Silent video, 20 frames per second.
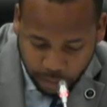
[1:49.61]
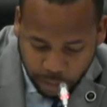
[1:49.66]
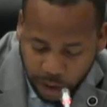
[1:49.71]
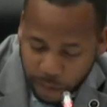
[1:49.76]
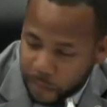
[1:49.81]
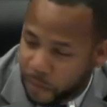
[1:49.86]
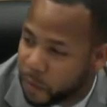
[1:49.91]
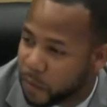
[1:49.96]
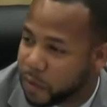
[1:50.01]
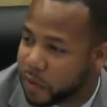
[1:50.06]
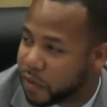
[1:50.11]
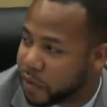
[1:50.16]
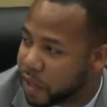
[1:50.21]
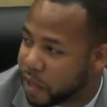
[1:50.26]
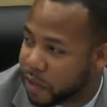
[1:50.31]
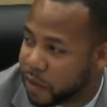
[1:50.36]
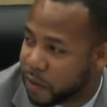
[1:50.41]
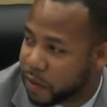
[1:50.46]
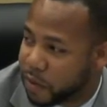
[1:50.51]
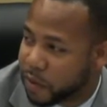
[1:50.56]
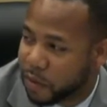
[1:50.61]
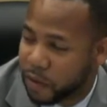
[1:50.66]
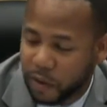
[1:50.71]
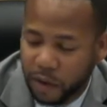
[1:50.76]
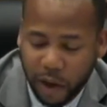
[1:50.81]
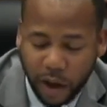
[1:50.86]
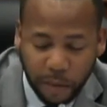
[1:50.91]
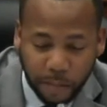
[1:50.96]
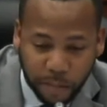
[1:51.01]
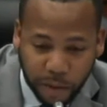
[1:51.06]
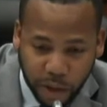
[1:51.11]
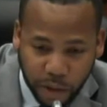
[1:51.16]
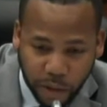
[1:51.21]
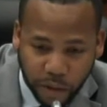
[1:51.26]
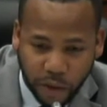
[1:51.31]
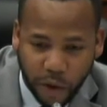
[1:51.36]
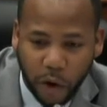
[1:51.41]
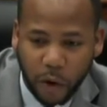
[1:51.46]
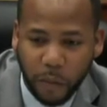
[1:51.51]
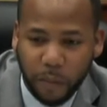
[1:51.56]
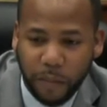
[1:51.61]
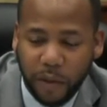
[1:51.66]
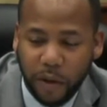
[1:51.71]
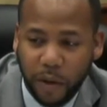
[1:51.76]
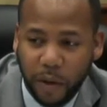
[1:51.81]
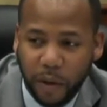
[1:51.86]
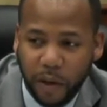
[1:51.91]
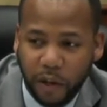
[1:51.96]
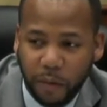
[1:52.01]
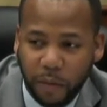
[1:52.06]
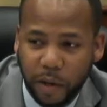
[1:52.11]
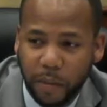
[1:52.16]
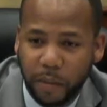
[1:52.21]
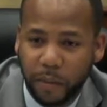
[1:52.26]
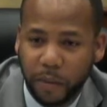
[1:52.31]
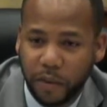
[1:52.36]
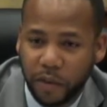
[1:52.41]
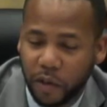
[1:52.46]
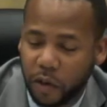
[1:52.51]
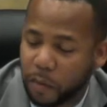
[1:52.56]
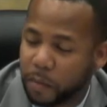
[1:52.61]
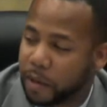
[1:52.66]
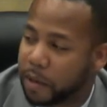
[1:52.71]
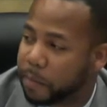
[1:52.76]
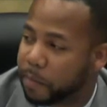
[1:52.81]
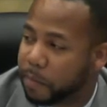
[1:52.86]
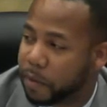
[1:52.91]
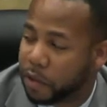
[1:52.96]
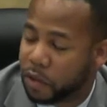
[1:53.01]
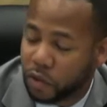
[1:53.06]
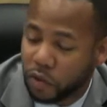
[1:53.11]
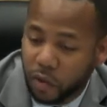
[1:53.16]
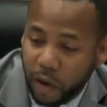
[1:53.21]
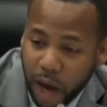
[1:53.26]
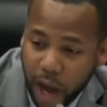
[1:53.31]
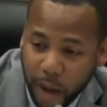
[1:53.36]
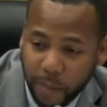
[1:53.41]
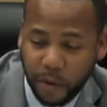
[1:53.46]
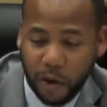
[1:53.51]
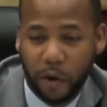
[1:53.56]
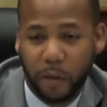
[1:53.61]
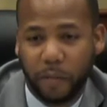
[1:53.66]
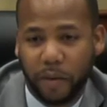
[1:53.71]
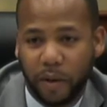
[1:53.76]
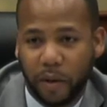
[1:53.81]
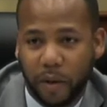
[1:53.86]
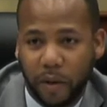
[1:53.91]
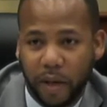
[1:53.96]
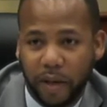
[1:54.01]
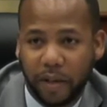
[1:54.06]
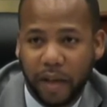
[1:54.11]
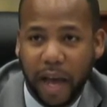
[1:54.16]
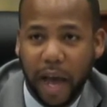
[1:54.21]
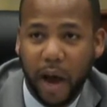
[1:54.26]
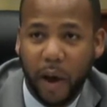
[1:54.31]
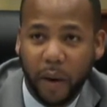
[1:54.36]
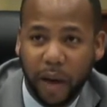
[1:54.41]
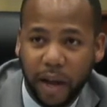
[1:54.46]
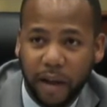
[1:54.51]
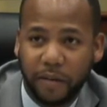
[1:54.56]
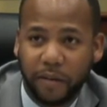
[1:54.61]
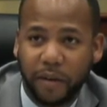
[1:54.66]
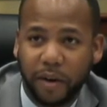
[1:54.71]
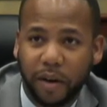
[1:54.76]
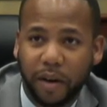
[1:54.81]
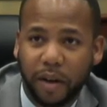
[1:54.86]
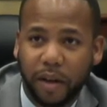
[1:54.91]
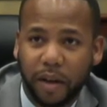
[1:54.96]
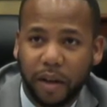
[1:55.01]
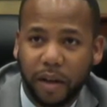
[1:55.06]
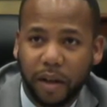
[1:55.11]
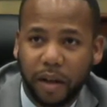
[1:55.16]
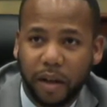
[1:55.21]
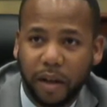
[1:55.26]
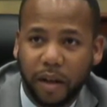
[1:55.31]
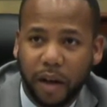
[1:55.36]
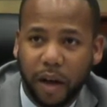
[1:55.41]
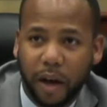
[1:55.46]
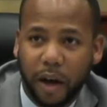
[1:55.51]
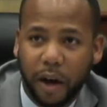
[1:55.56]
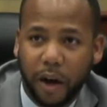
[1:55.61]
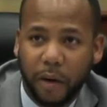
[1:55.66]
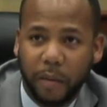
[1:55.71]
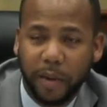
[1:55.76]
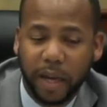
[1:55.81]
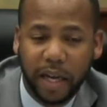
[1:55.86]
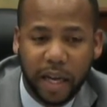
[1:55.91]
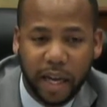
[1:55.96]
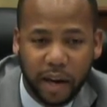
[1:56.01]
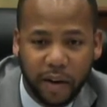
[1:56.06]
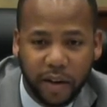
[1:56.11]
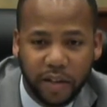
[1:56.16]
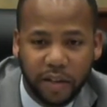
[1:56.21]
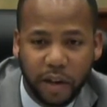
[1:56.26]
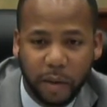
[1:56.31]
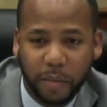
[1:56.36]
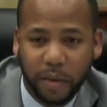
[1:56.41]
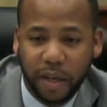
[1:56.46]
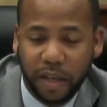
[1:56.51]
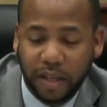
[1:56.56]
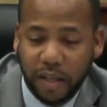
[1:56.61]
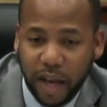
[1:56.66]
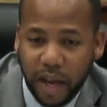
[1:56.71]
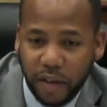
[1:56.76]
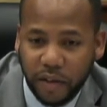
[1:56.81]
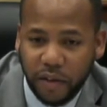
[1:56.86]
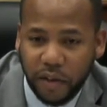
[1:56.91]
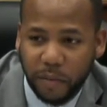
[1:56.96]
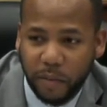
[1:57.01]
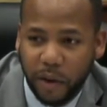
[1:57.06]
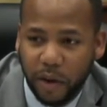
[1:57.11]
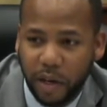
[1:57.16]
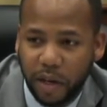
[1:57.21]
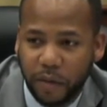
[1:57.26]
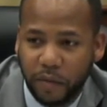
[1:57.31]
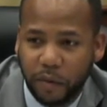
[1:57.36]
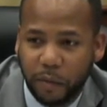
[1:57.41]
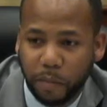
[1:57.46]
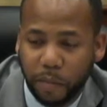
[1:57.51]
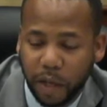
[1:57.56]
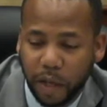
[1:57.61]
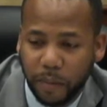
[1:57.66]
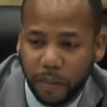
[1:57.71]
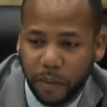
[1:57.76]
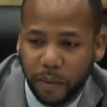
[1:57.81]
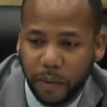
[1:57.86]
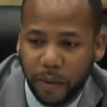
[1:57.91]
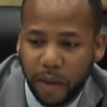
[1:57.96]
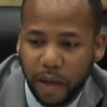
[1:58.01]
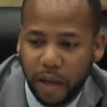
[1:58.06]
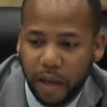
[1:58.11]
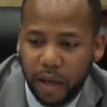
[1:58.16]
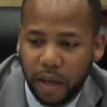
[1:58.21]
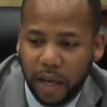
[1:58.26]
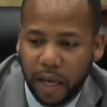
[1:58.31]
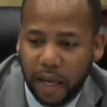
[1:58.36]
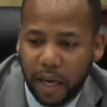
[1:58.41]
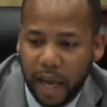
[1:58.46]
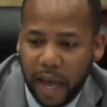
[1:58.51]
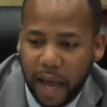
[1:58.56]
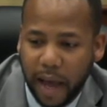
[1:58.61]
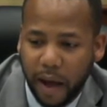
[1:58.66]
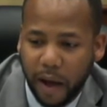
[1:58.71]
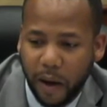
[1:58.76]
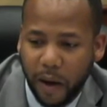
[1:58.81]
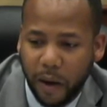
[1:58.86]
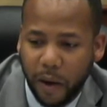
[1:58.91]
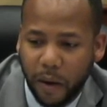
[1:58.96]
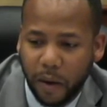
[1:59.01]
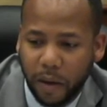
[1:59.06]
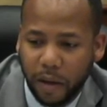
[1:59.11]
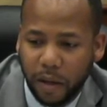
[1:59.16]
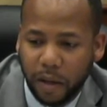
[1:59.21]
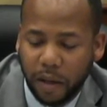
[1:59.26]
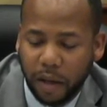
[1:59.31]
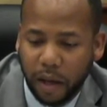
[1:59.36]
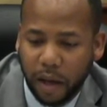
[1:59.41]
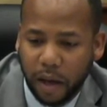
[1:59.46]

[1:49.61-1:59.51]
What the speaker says: People will still abuse opioids. People will still be prescribed opioids. However, in hearing some of the testimony from people and how